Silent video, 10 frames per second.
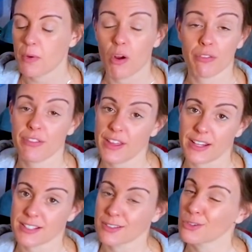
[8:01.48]
of
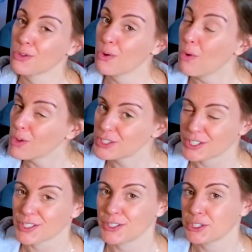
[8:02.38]
this
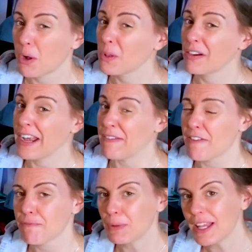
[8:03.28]
gorgeous controller. And if
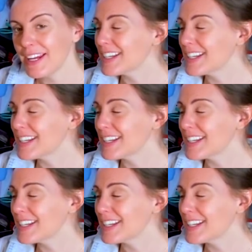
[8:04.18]
you've played